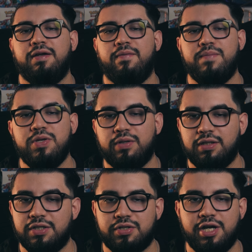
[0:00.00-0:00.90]
Mew
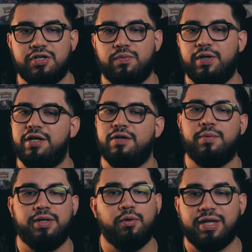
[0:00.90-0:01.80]
illustration rare.
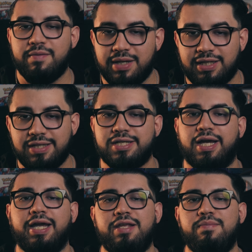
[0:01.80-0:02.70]
We don't get many
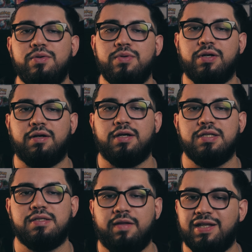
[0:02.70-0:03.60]
shiny Mew
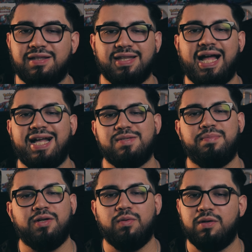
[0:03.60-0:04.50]
cards. I think the last
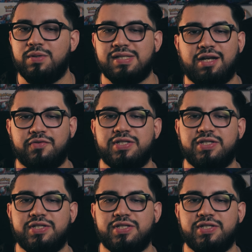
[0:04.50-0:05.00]
big one was out of